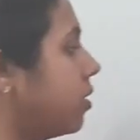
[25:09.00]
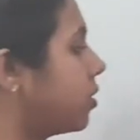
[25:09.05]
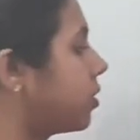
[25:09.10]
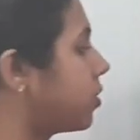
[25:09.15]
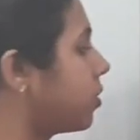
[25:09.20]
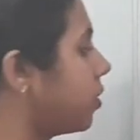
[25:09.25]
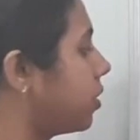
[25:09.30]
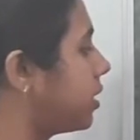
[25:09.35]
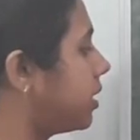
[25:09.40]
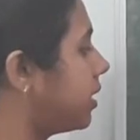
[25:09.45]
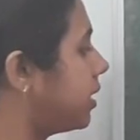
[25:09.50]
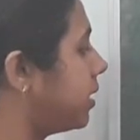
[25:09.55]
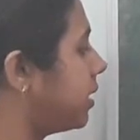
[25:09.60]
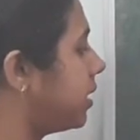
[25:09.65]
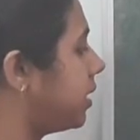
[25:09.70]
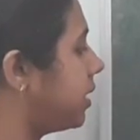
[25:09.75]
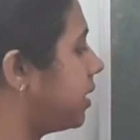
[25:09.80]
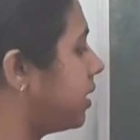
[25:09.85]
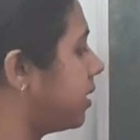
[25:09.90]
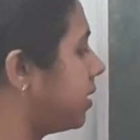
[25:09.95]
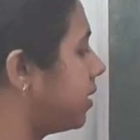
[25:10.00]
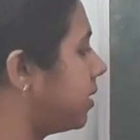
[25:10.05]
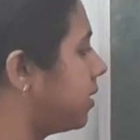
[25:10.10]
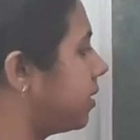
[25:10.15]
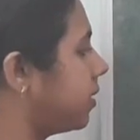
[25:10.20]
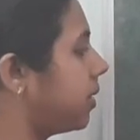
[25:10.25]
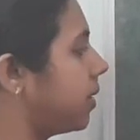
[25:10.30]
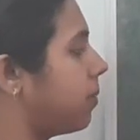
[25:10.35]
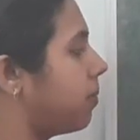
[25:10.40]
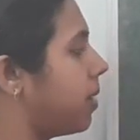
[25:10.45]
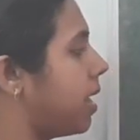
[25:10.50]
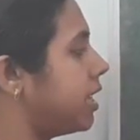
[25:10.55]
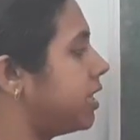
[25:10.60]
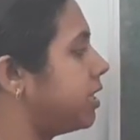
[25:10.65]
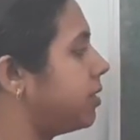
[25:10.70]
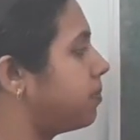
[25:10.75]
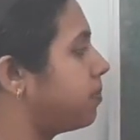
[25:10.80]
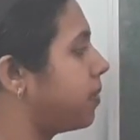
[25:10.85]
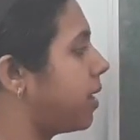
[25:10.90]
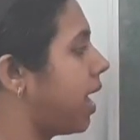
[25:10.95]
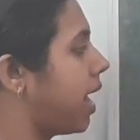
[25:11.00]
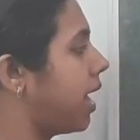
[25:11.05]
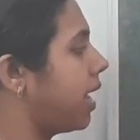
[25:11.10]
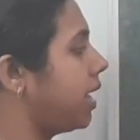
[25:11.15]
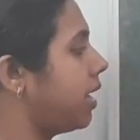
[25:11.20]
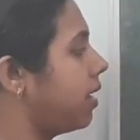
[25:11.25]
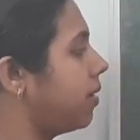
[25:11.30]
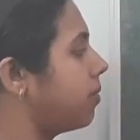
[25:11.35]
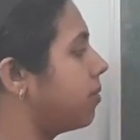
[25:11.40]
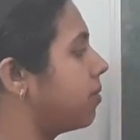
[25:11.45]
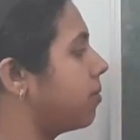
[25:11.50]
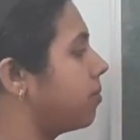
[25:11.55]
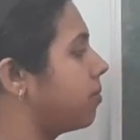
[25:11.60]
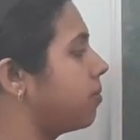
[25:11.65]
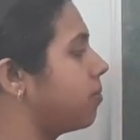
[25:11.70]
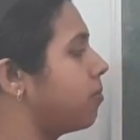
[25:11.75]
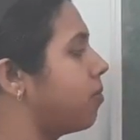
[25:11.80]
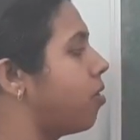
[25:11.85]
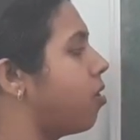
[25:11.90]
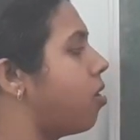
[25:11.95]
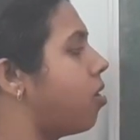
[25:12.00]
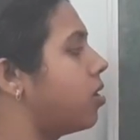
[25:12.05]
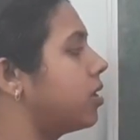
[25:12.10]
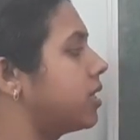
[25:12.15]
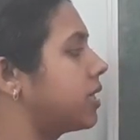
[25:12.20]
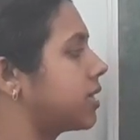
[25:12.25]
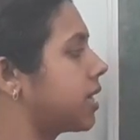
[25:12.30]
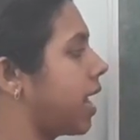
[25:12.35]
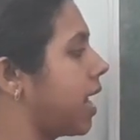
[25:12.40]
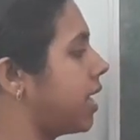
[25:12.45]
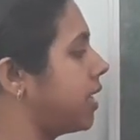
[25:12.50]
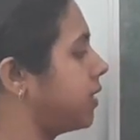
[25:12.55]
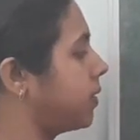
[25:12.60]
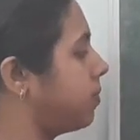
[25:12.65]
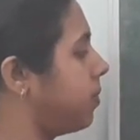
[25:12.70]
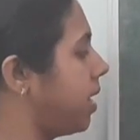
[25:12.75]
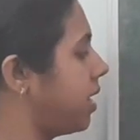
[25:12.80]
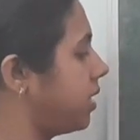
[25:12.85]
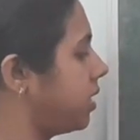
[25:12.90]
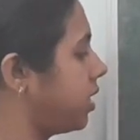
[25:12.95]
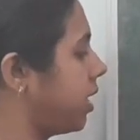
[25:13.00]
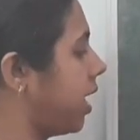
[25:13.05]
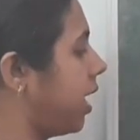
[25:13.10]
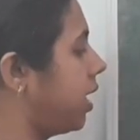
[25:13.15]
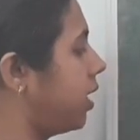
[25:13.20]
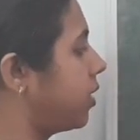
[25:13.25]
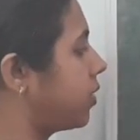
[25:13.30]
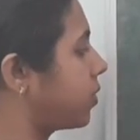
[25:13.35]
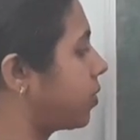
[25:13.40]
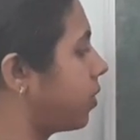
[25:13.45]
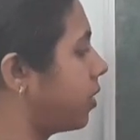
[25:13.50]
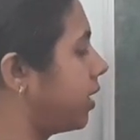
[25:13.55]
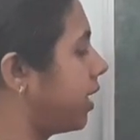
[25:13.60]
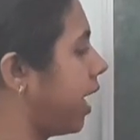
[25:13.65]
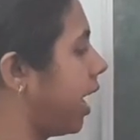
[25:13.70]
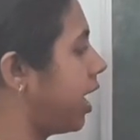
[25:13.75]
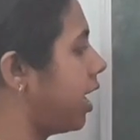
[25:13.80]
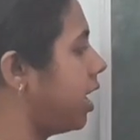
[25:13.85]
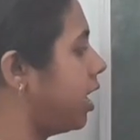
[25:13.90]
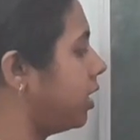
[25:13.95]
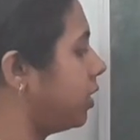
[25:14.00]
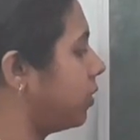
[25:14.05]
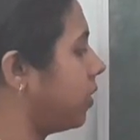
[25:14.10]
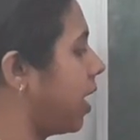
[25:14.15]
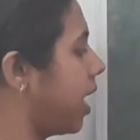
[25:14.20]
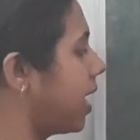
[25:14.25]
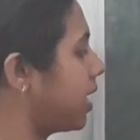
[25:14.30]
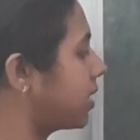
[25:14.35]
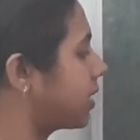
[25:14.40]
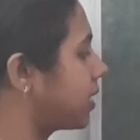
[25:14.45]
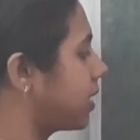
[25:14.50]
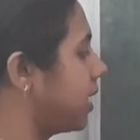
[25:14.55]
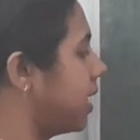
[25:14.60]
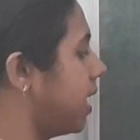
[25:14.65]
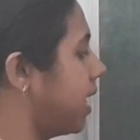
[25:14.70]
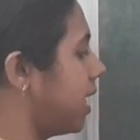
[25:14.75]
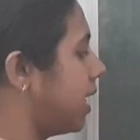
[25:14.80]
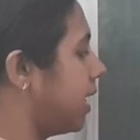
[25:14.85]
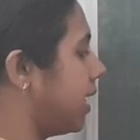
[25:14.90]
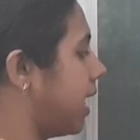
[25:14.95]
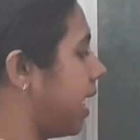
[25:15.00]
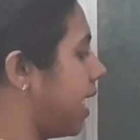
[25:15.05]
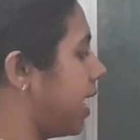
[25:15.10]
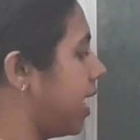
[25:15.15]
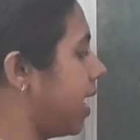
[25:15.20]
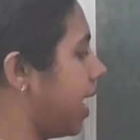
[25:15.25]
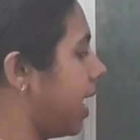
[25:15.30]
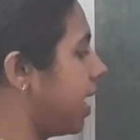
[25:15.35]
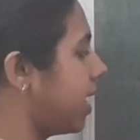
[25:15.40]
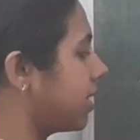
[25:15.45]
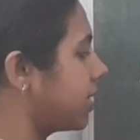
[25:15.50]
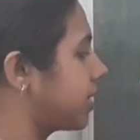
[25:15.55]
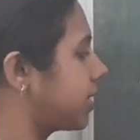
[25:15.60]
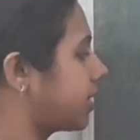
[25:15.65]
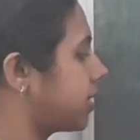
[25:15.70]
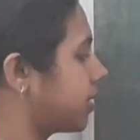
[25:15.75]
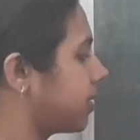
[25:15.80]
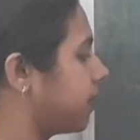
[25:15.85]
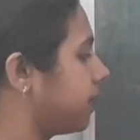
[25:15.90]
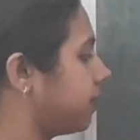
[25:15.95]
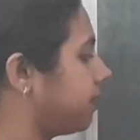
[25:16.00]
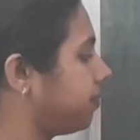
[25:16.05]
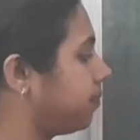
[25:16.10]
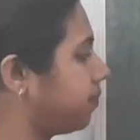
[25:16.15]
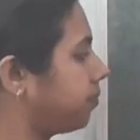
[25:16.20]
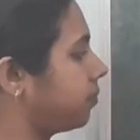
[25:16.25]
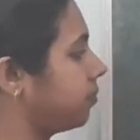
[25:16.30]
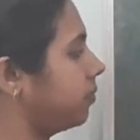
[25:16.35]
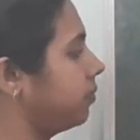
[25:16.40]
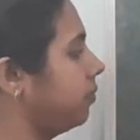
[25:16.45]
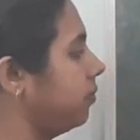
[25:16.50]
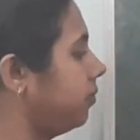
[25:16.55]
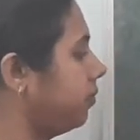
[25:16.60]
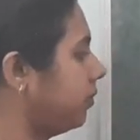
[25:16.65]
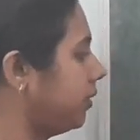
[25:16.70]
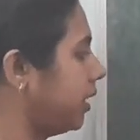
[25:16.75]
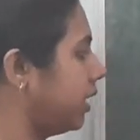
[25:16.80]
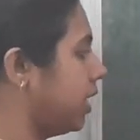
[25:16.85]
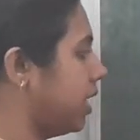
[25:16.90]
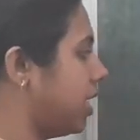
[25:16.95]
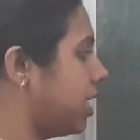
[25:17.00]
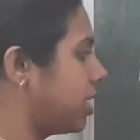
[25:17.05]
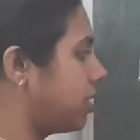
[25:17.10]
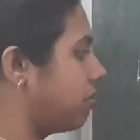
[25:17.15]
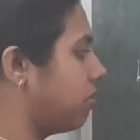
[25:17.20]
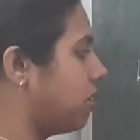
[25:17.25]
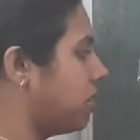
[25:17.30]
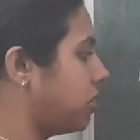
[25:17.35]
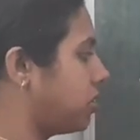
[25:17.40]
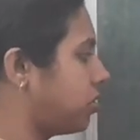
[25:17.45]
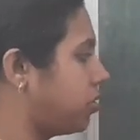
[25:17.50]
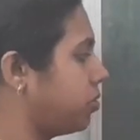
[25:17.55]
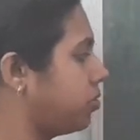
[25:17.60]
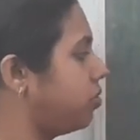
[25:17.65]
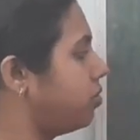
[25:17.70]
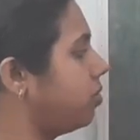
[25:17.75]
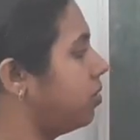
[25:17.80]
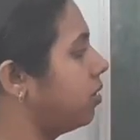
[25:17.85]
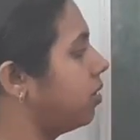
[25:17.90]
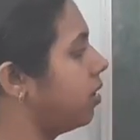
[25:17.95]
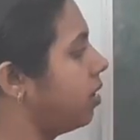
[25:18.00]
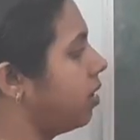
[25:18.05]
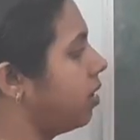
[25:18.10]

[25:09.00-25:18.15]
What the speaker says: So multiply both sides by 10. So 10 into x, 10x equal to